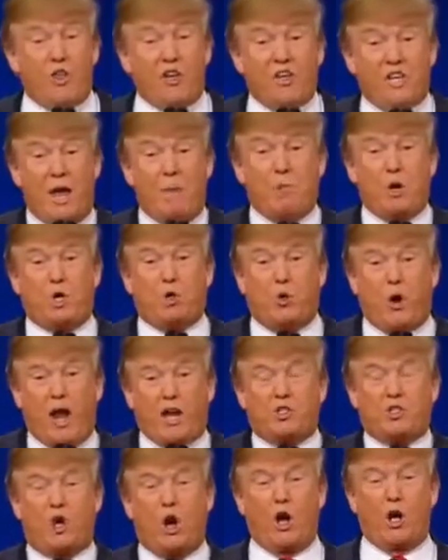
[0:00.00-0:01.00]
the
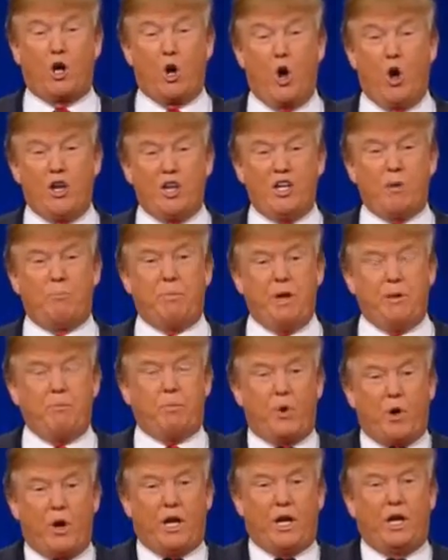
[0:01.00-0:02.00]
Democrats are going to be
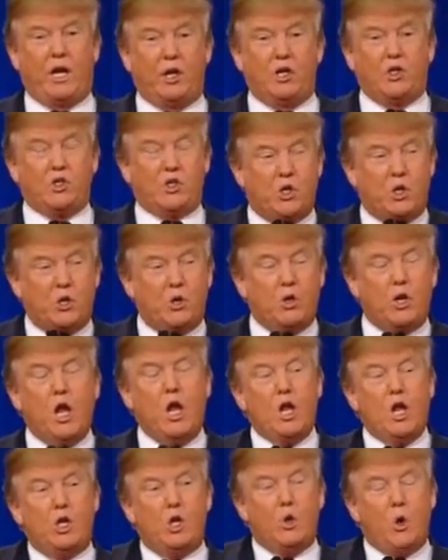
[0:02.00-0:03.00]
bringing a
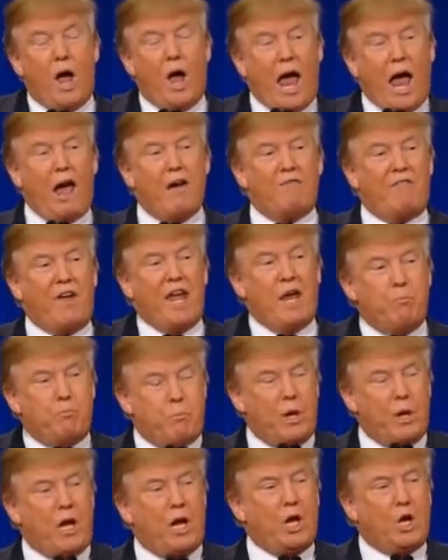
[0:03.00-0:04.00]
suit You have a
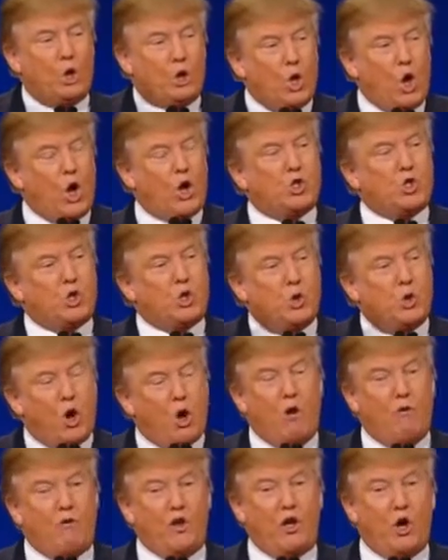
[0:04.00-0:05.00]
big lawsuit
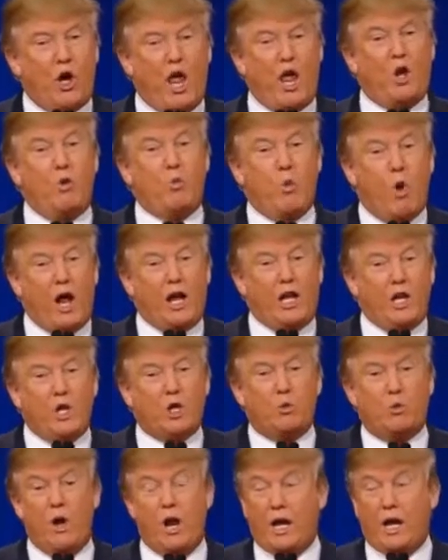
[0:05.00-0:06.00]
over your head while
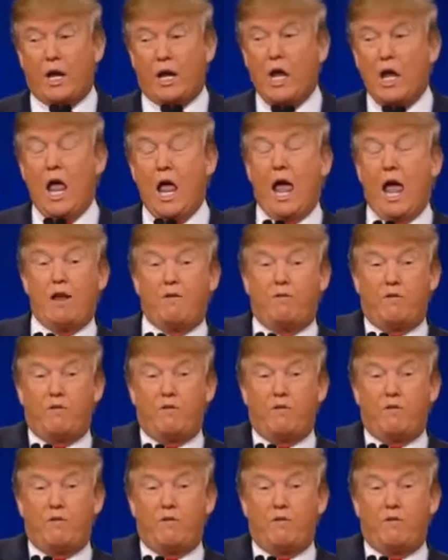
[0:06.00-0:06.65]
you're running, and